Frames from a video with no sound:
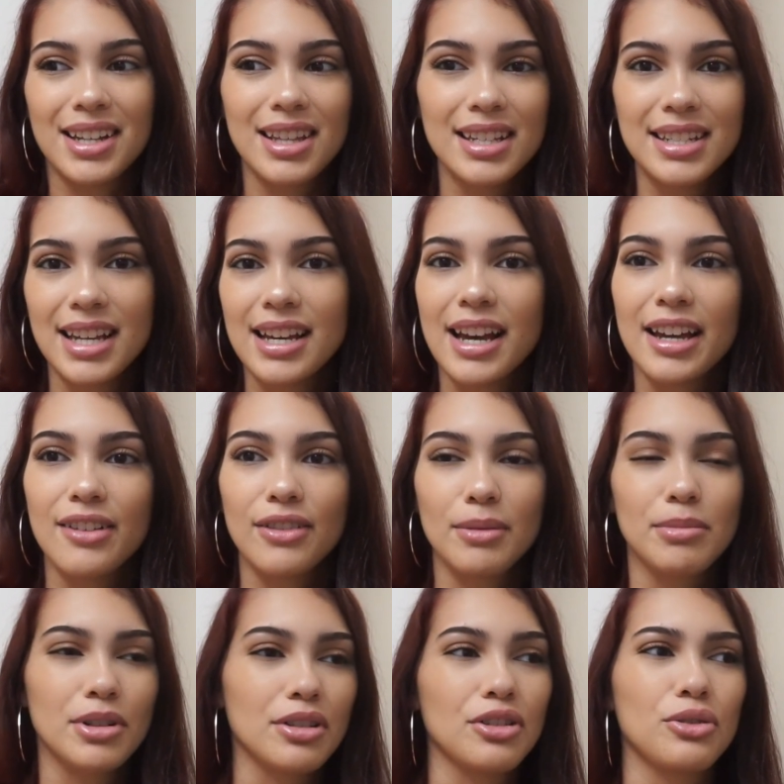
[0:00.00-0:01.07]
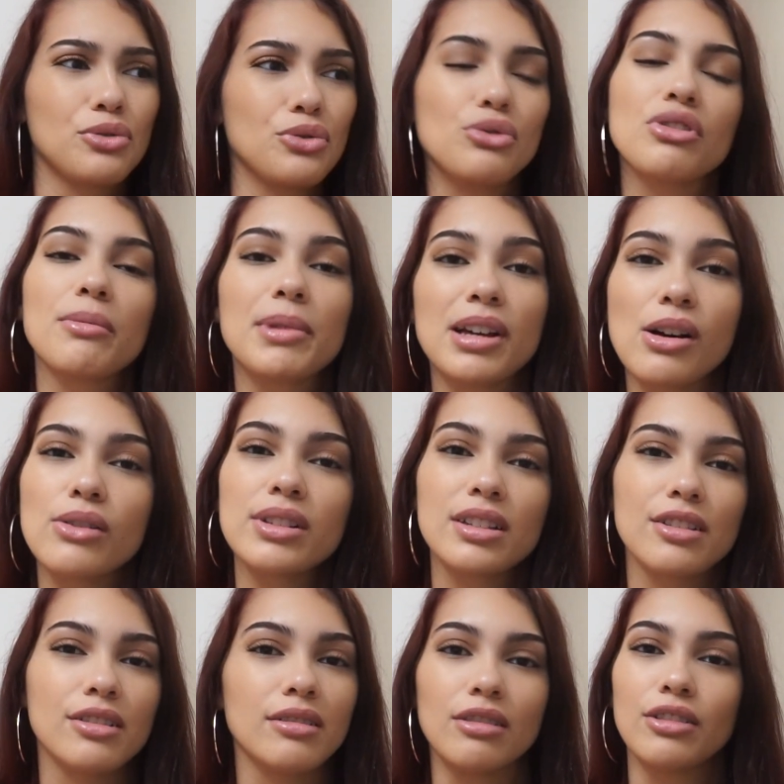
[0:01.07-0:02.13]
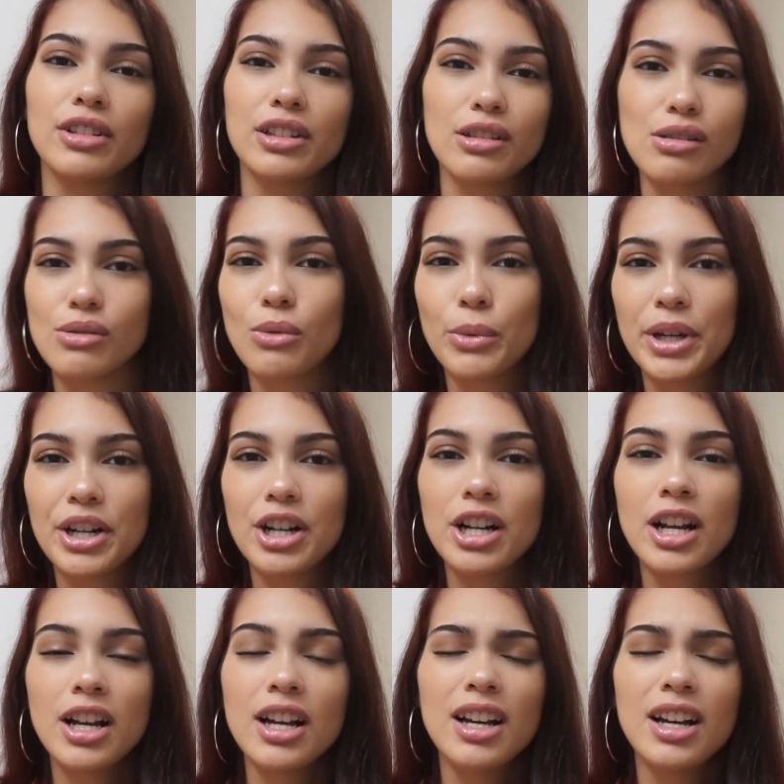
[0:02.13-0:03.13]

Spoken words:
of the day if I'm gonna go do something else and they're looking a little weird.